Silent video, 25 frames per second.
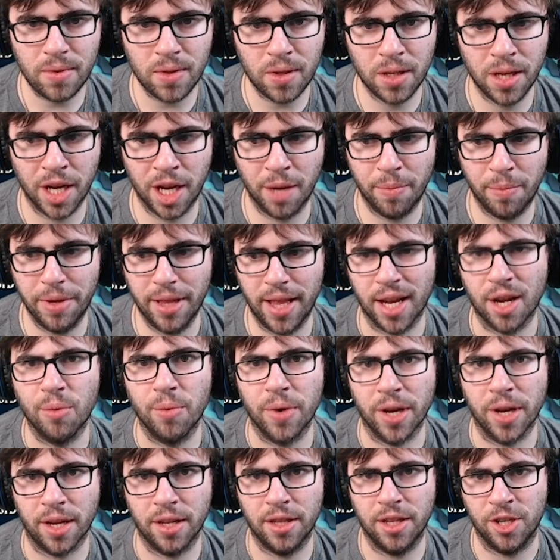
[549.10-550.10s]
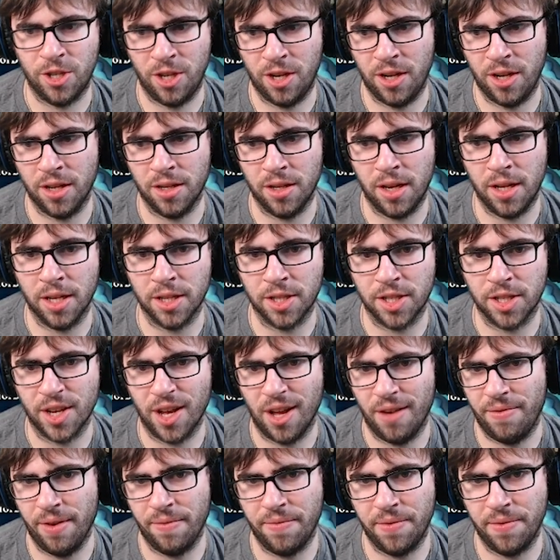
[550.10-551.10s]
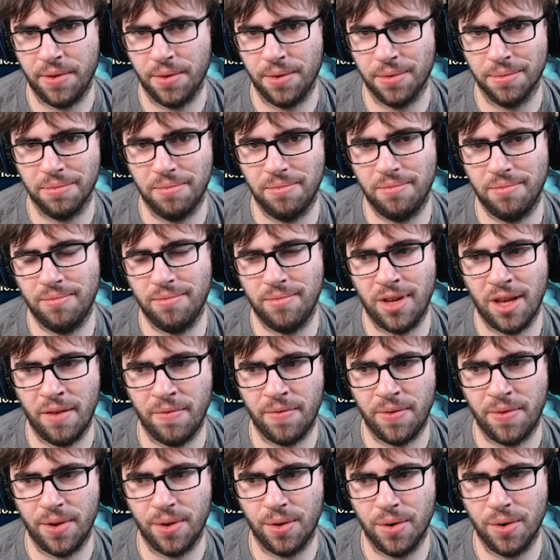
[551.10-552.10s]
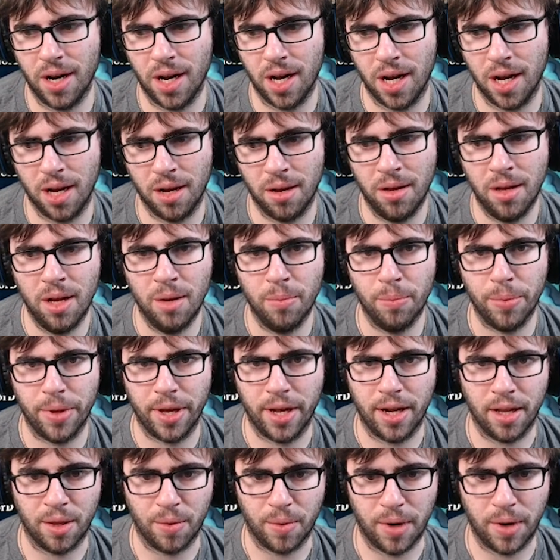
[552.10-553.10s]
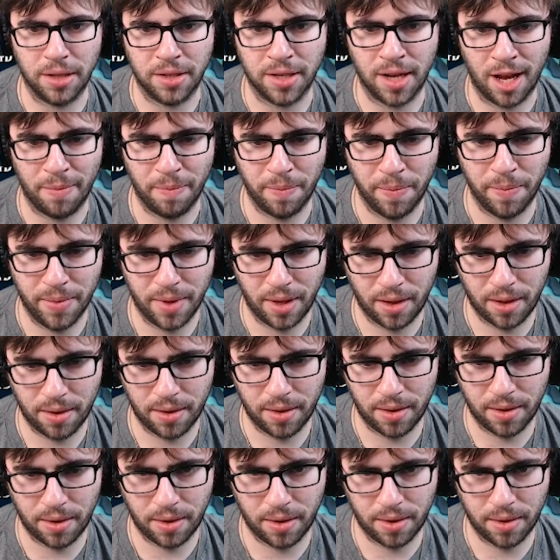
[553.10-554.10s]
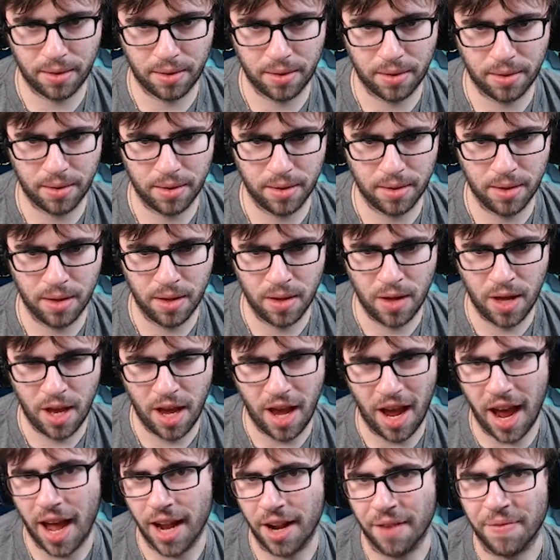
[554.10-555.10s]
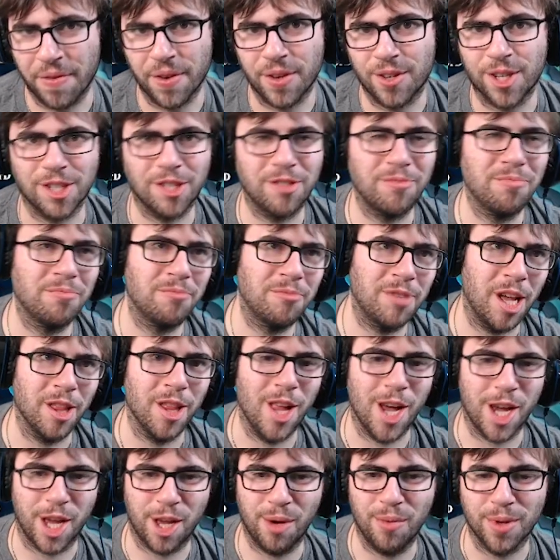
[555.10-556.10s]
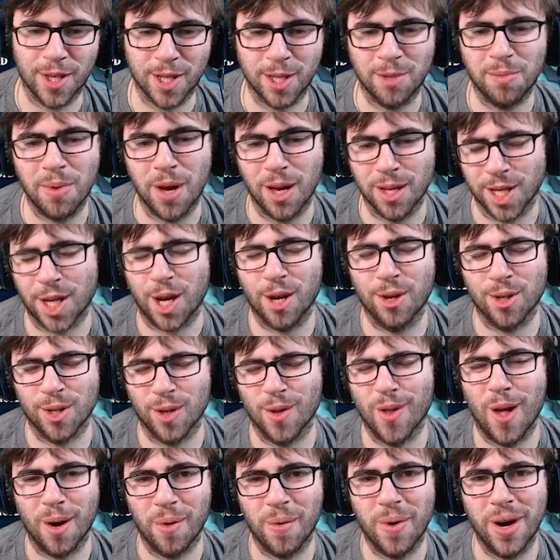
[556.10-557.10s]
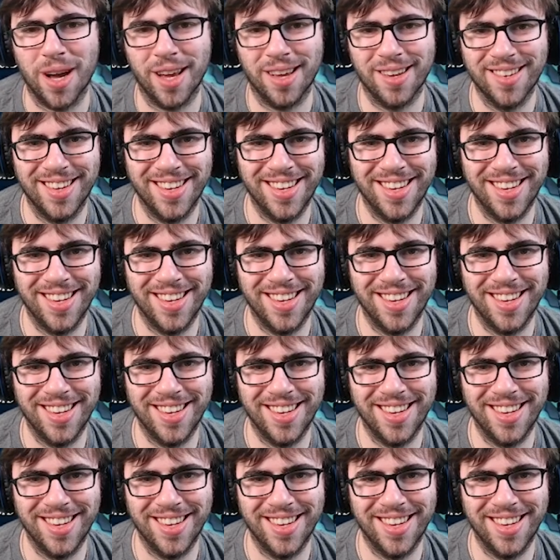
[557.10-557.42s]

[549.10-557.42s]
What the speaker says: It could be like a win condition in itself if you play it at the right time. And if you just get lucky with the spells. That goes a long way.